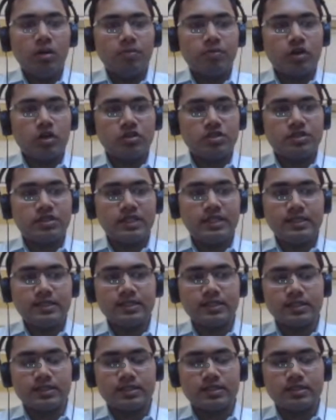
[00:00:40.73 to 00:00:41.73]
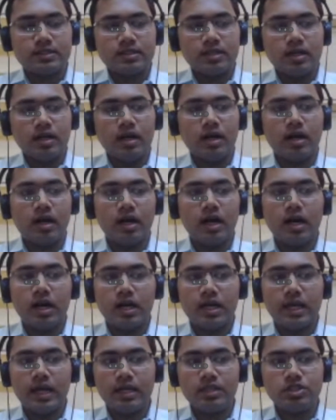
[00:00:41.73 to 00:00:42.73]
Prosthesis, a
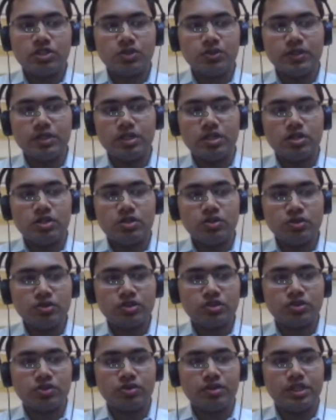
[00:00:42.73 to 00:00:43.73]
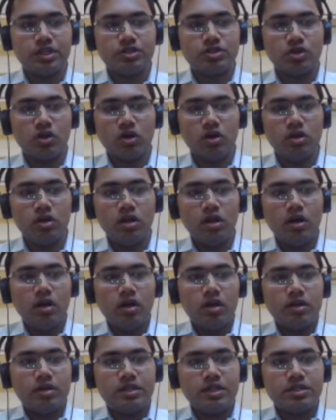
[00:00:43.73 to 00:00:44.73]
gargantuan two-story
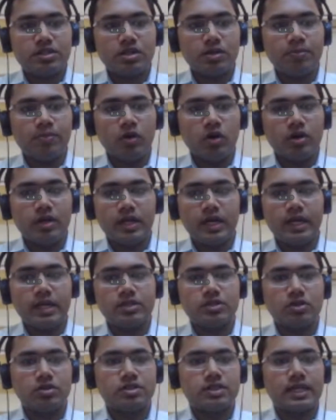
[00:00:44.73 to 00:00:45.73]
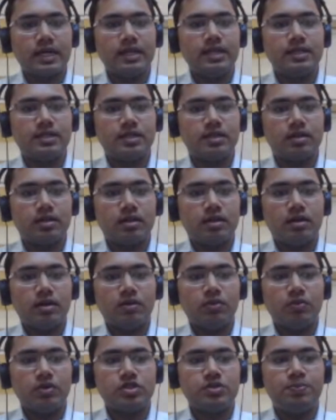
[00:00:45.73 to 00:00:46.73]
tall tetrapod exoskeleton,
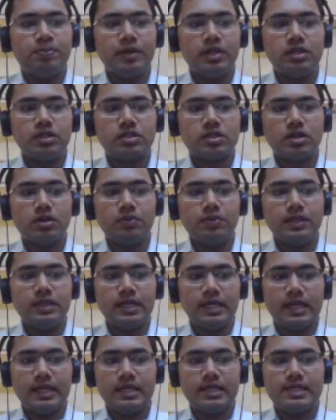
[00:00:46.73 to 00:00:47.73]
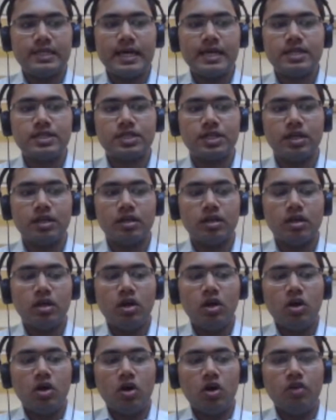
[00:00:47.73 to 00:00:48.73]
was built with the intention
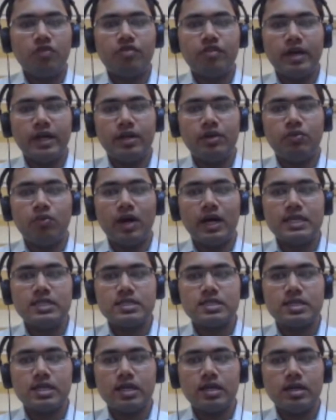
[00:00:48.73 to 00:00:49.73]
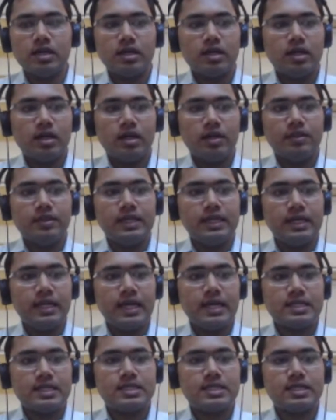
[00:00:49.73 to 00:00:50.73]
of advancing the
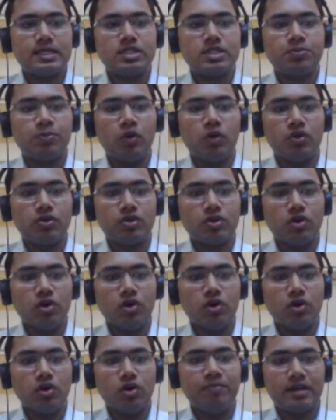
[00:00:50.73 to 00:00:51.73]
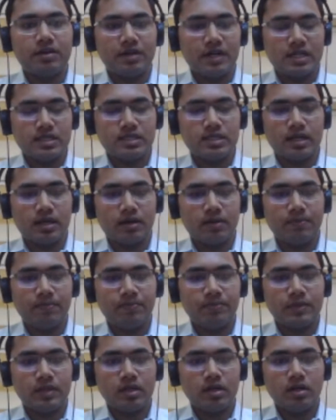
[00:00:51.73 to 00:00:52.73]
nascent sport of mech
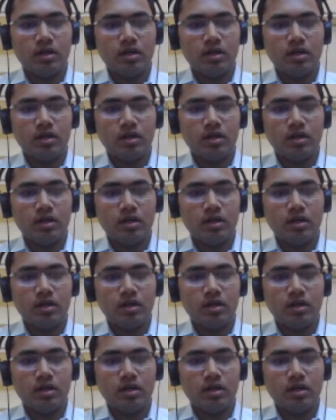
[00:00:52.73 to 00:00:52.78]
racing.